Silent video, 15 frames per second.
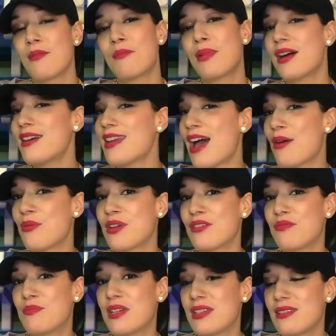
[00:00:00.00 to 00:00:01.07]
But I would
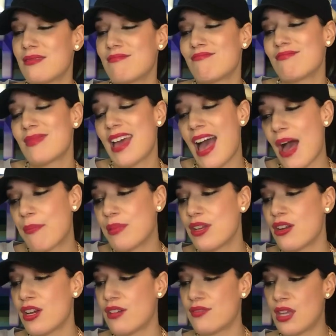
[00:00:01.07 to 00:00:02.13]
have been
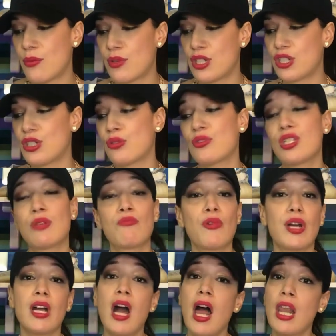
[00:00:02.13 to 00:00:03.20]
happier if they would have chosen
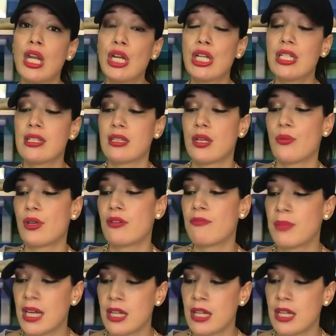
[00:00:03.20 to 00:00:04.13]
more colors and they would have